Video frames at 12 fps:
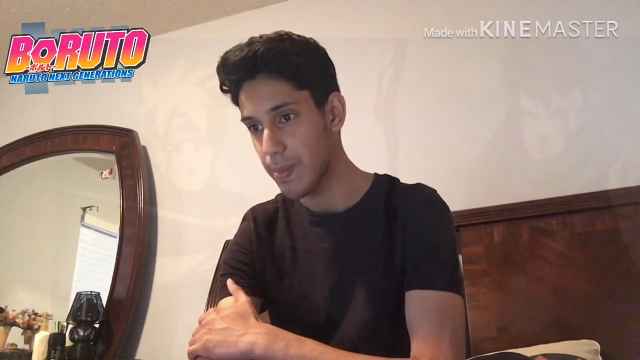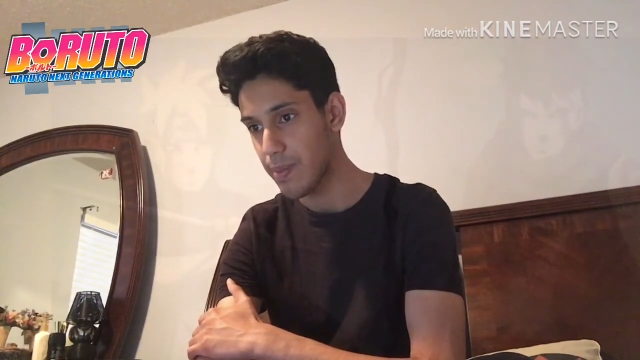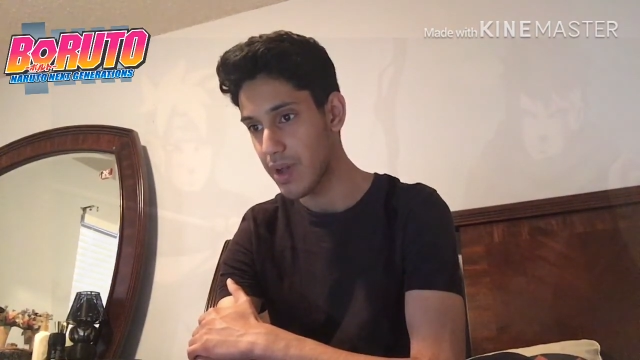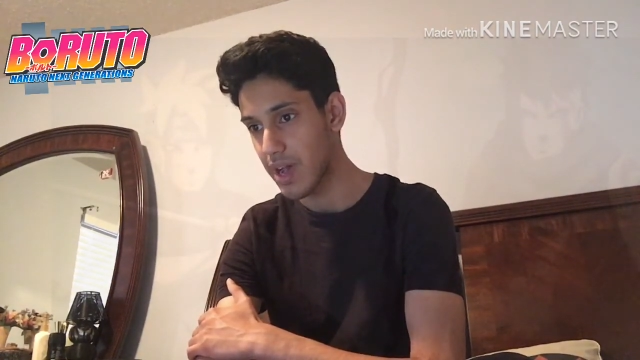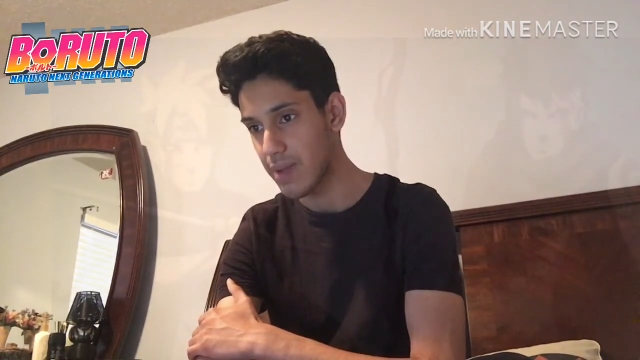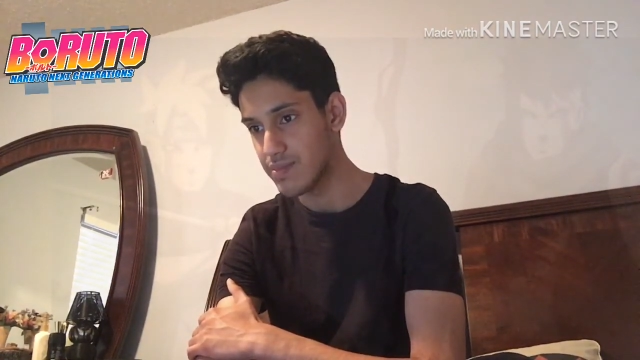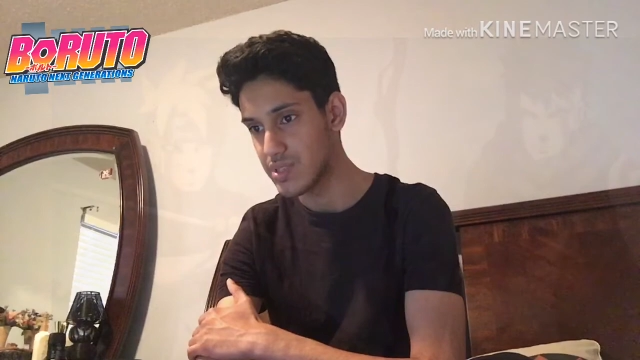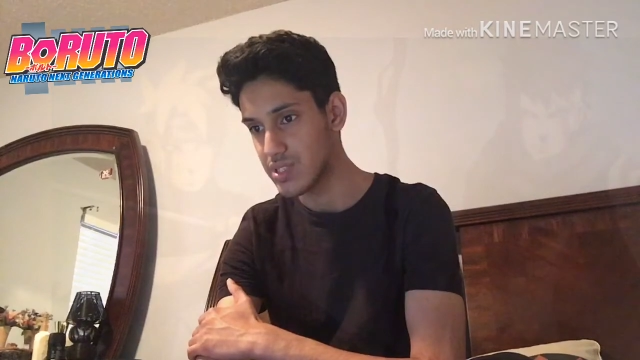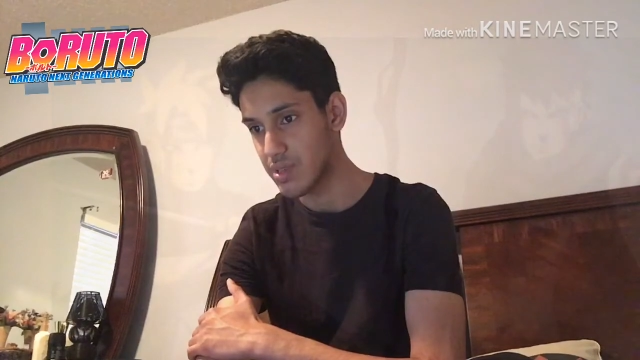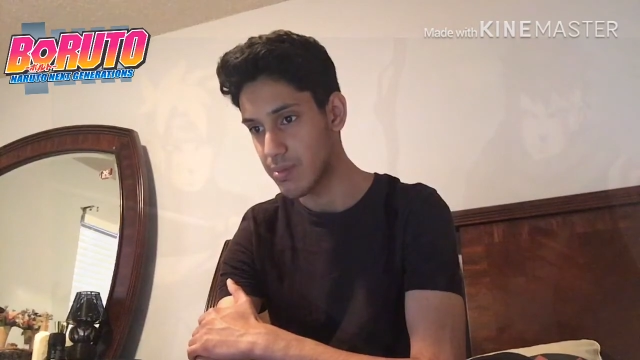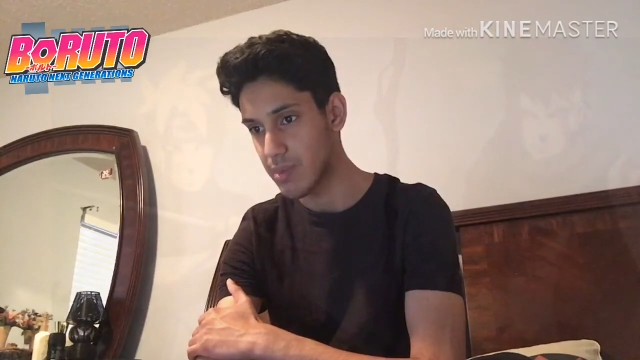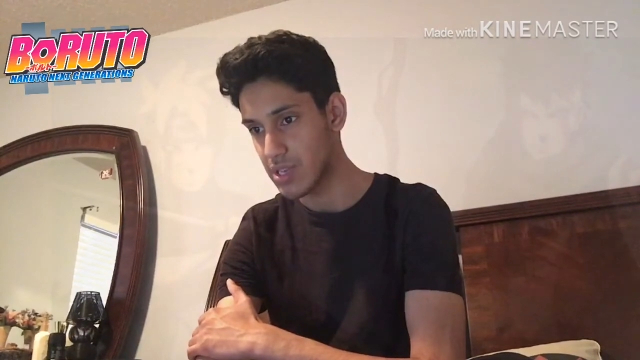but I'm
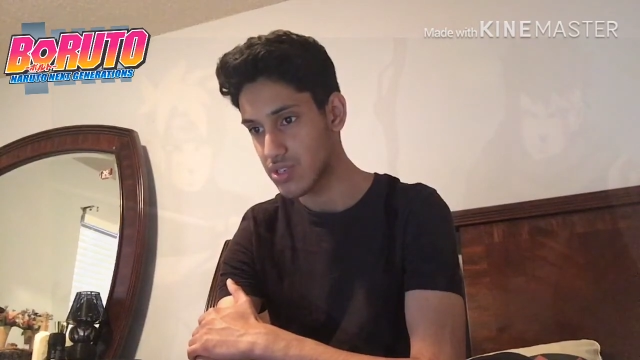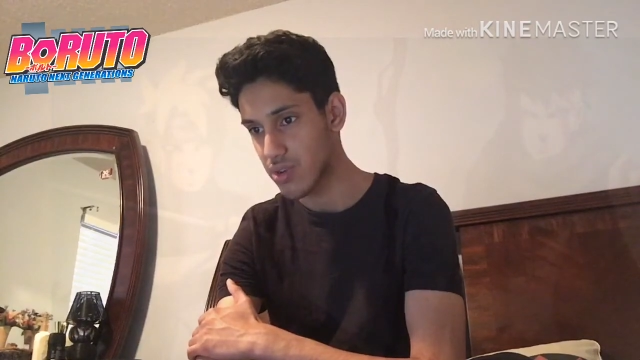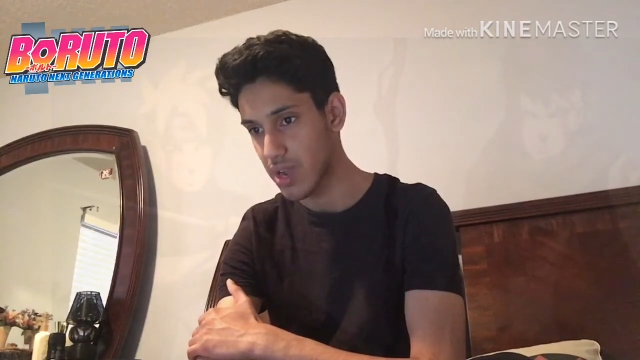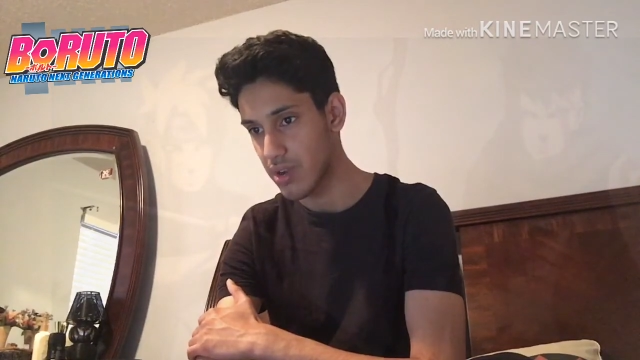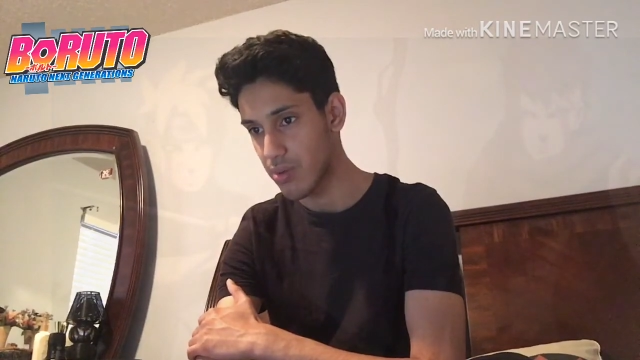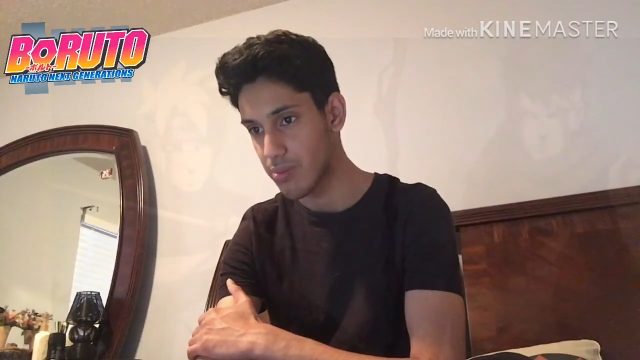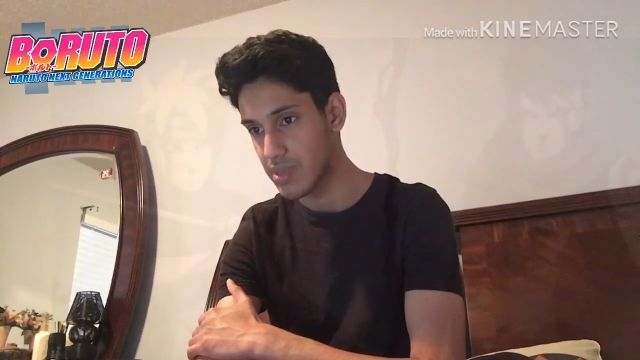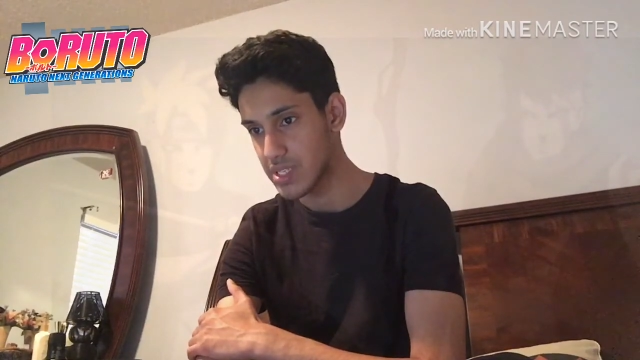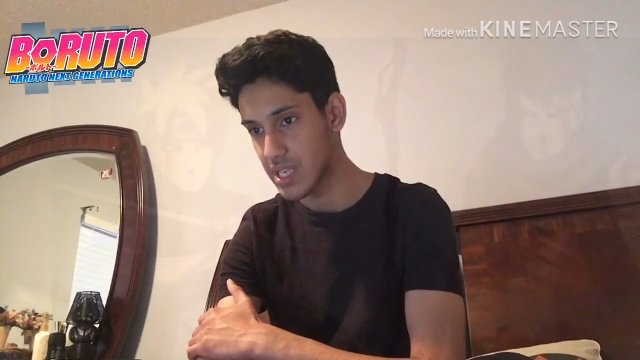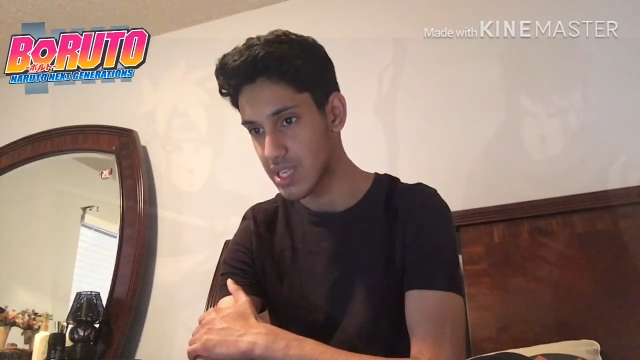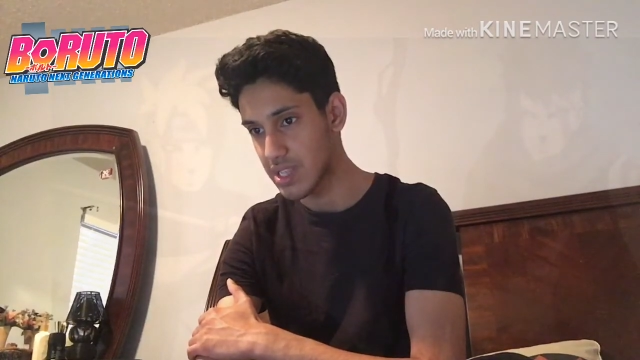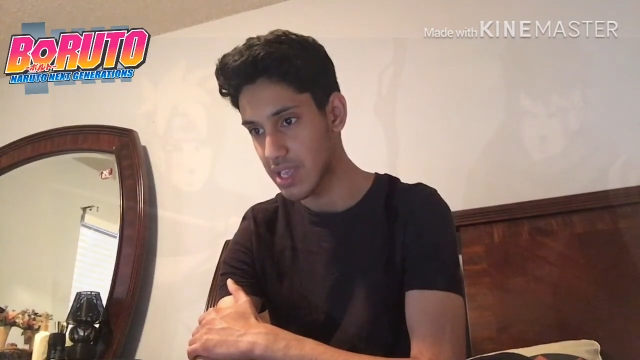just gonna make sure I don't
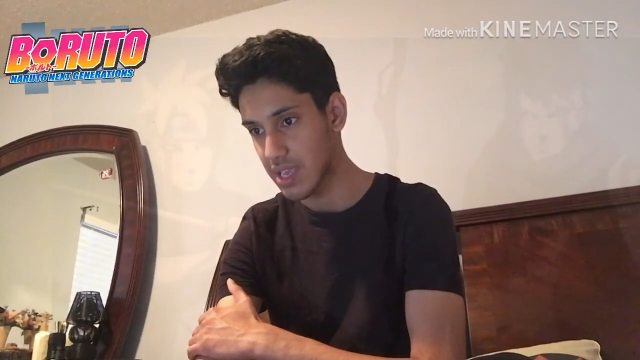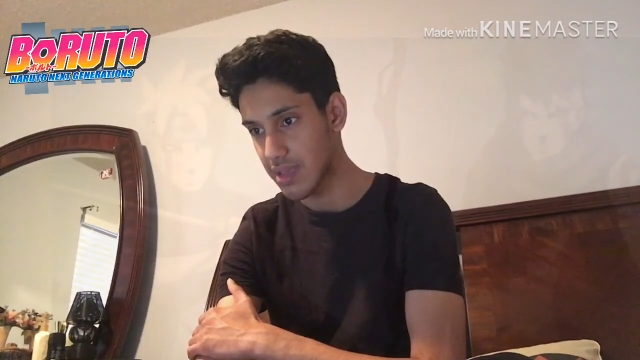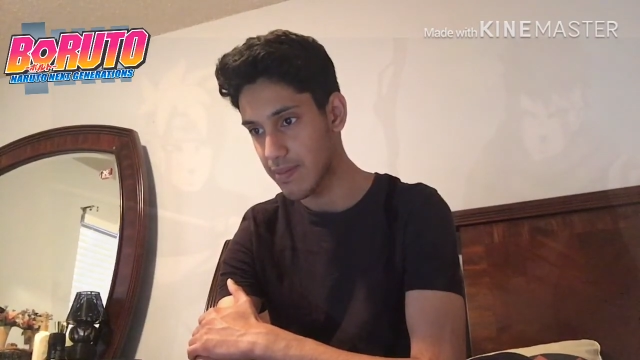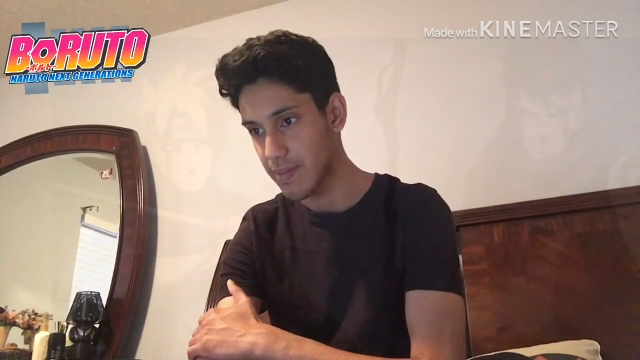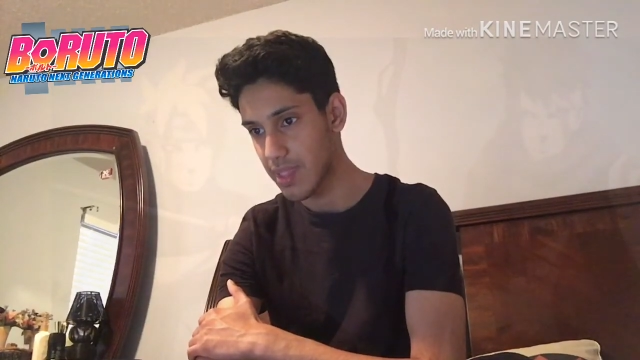miss anything.